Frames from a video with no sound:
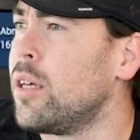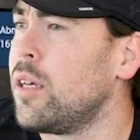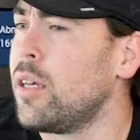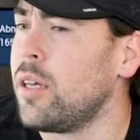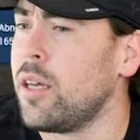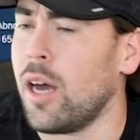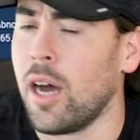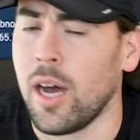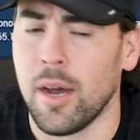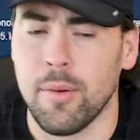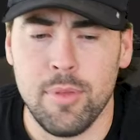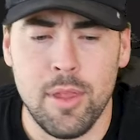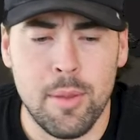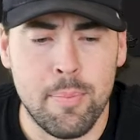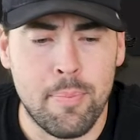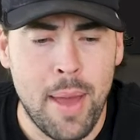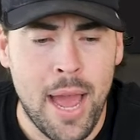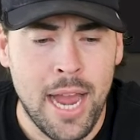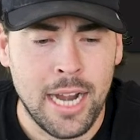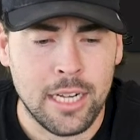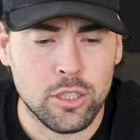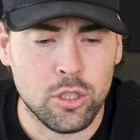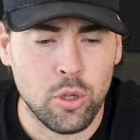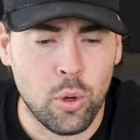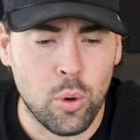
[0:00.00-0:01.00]
The
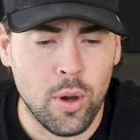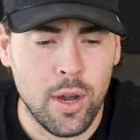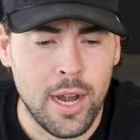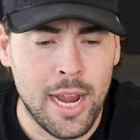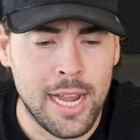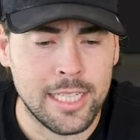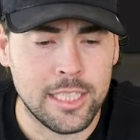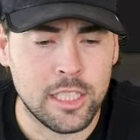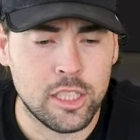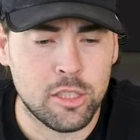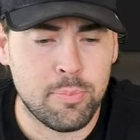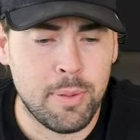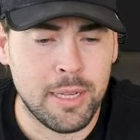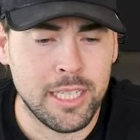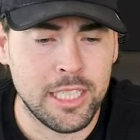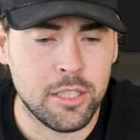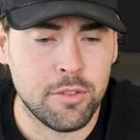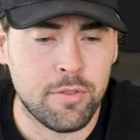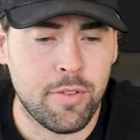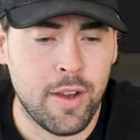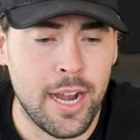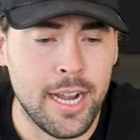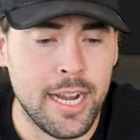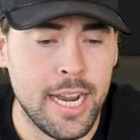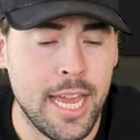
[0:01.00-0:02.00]
backdoor has
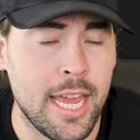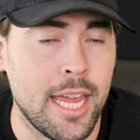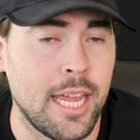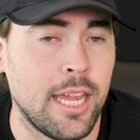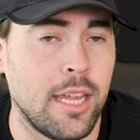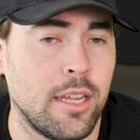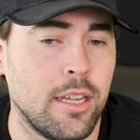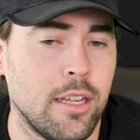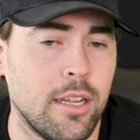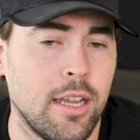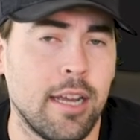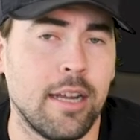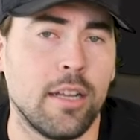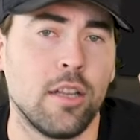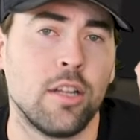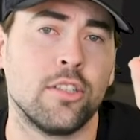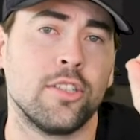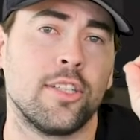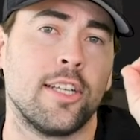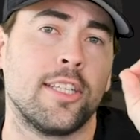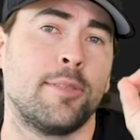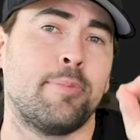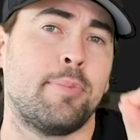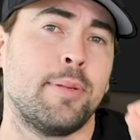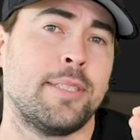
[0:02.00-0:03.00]
specified there's
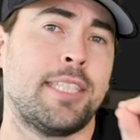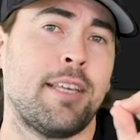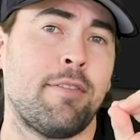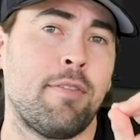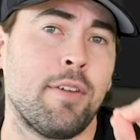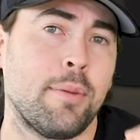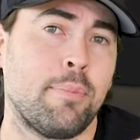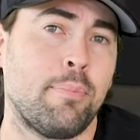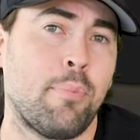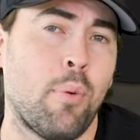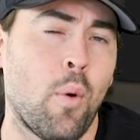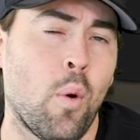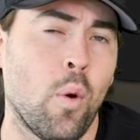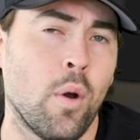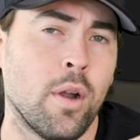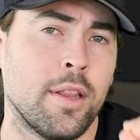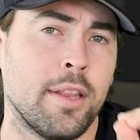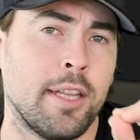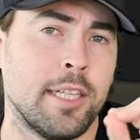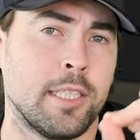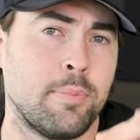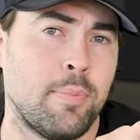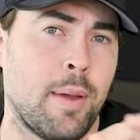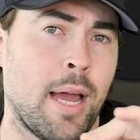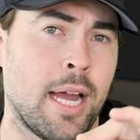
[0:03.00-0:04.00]
a specific port
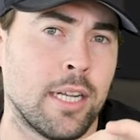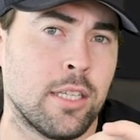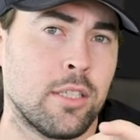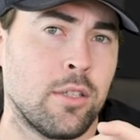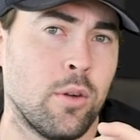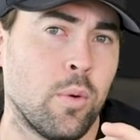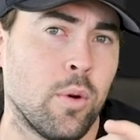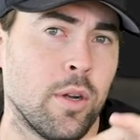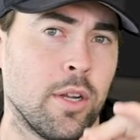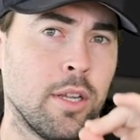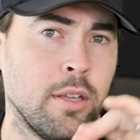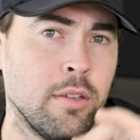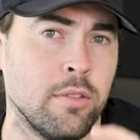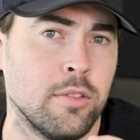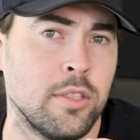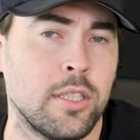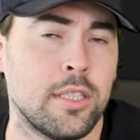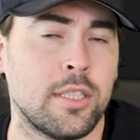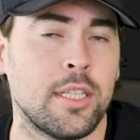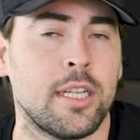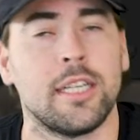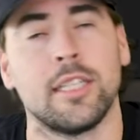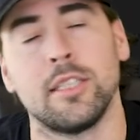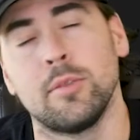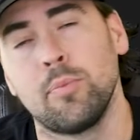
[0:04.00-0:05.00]
this backdoor uses,
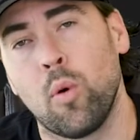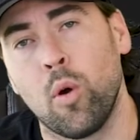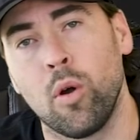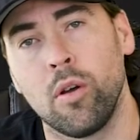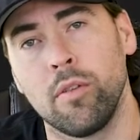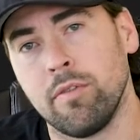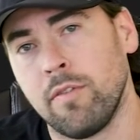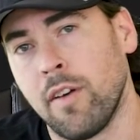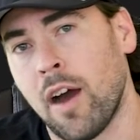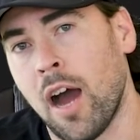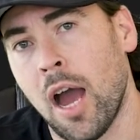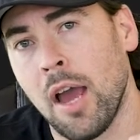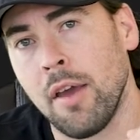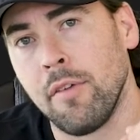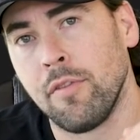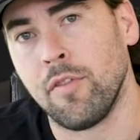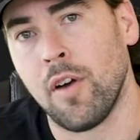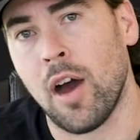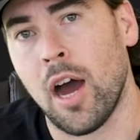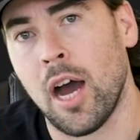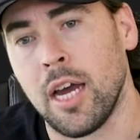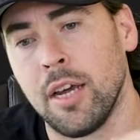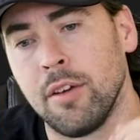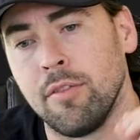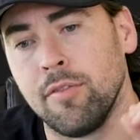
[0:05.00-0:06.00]
and it's port
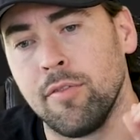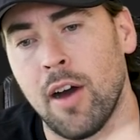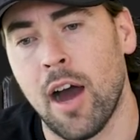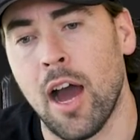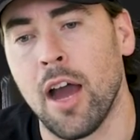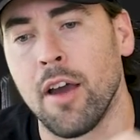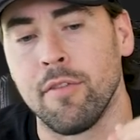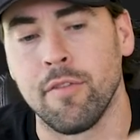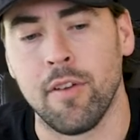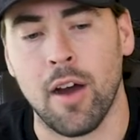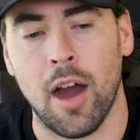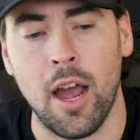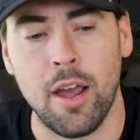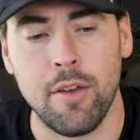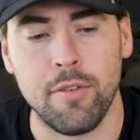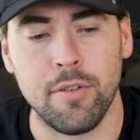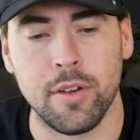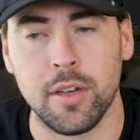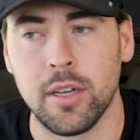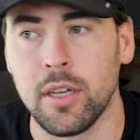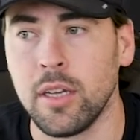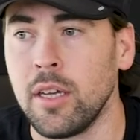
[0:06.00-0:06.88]
5555.